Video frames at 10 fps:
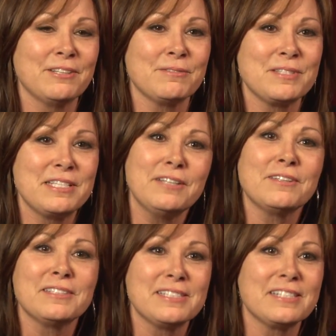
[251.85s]

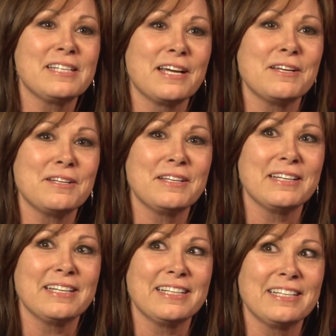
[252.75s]
still, it's just that
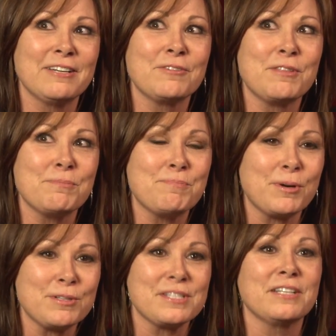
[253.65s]
the
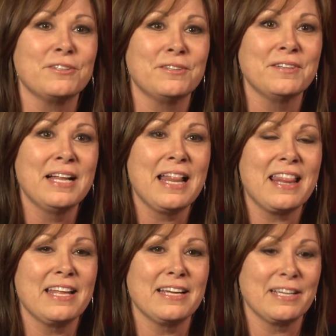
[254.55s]
personal
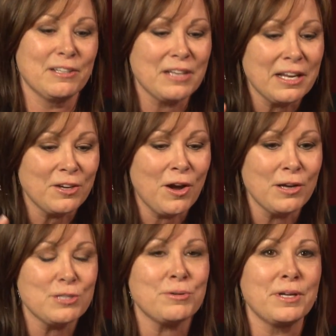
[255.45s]
thing and
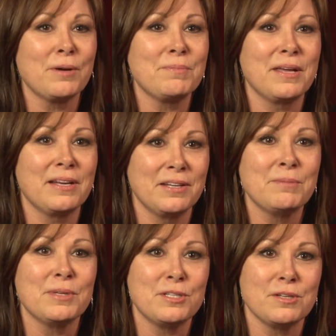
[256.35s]
conjuring up that
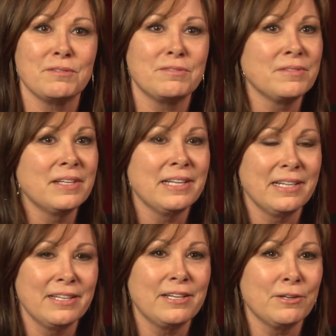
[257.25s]
image of
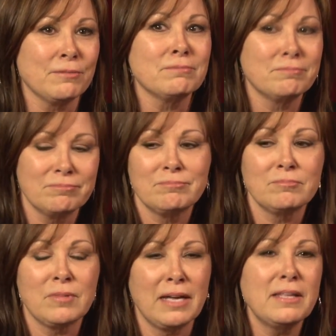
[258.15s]

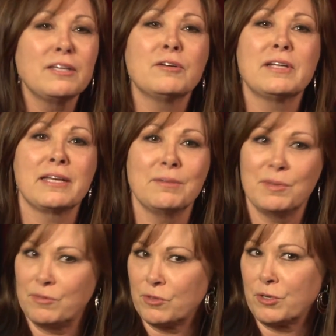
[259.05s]
I think you're taking me
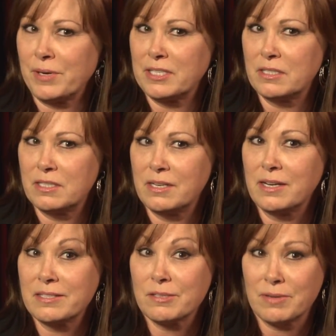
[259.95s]
for granted
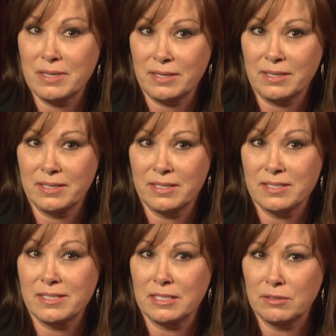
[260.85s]
today, so I think I need to
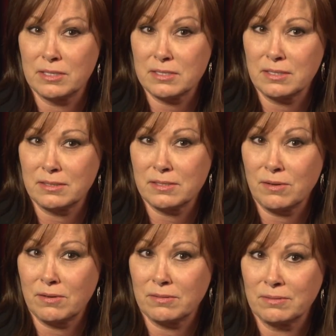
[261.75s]
sing you this little
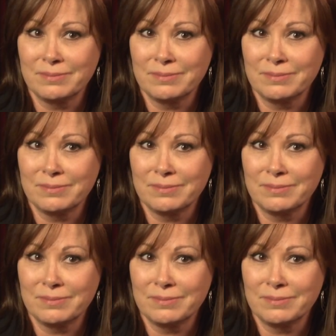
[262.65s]
song.